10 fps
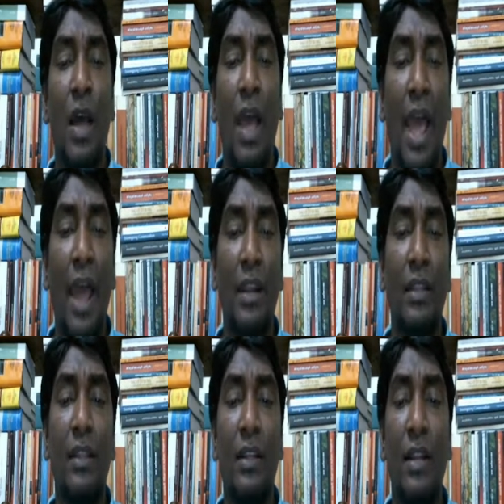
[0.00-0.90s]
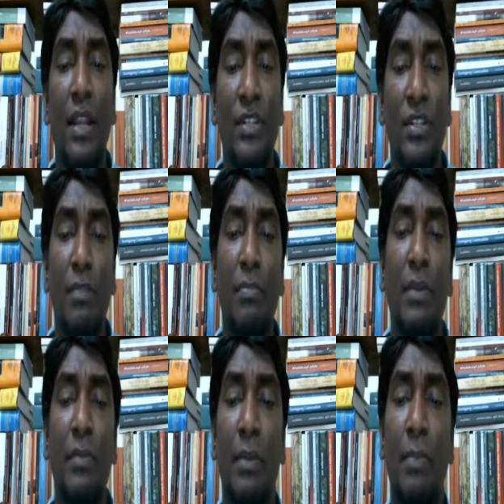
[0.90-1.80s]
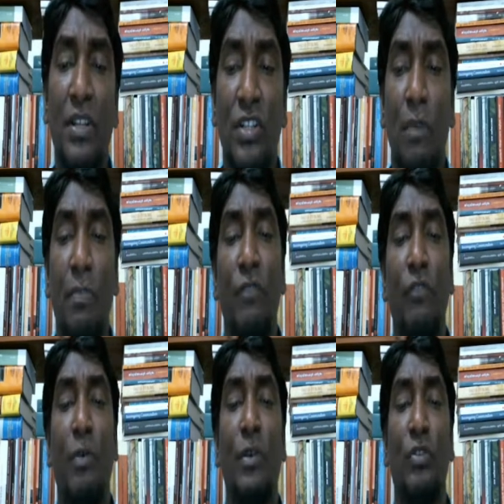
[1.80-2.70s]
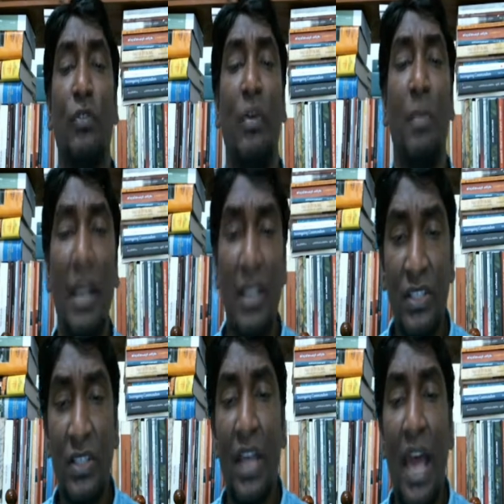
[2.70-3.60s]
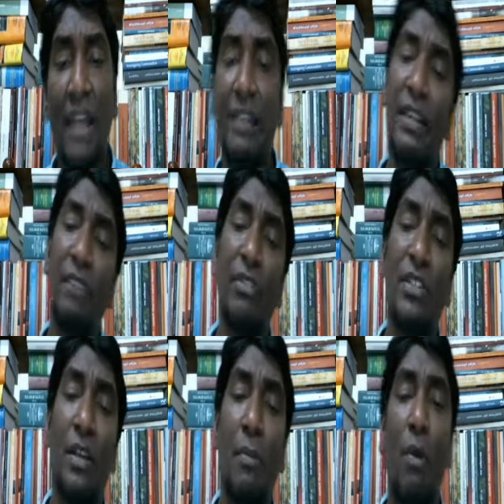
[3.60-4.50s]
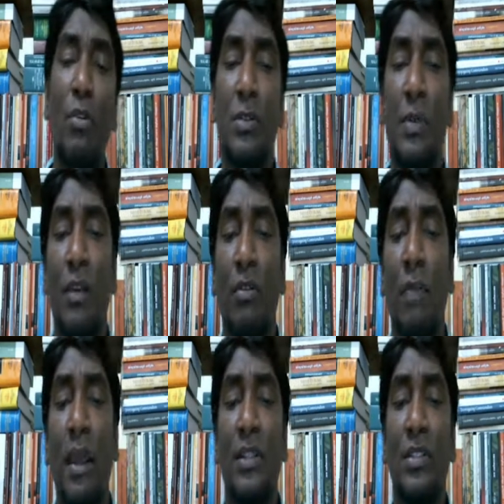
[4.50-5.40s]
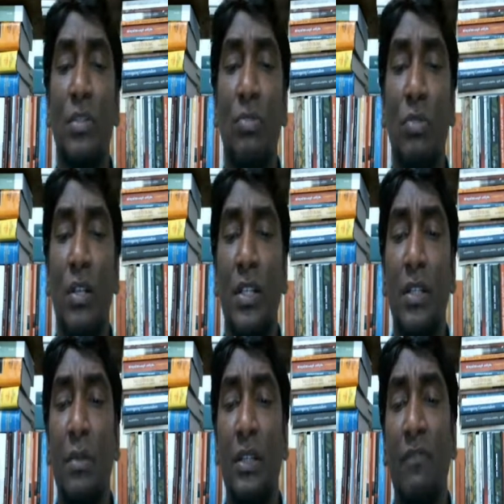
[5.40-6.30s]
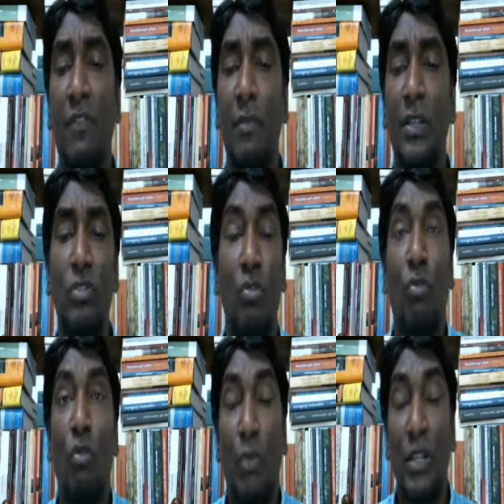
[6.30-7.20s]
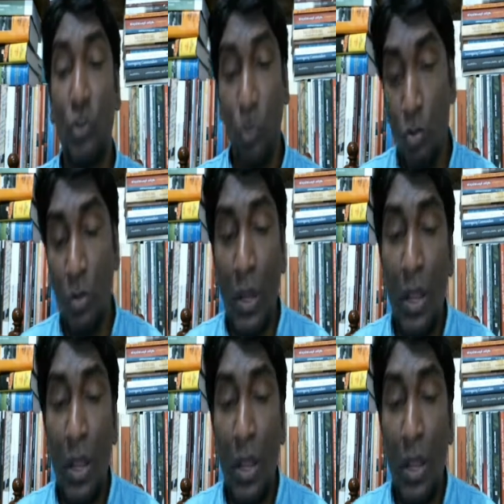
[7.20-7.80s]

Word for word: and the relationship between better performance of a manager and the increasing amount spent on managers utility by the firm is not always true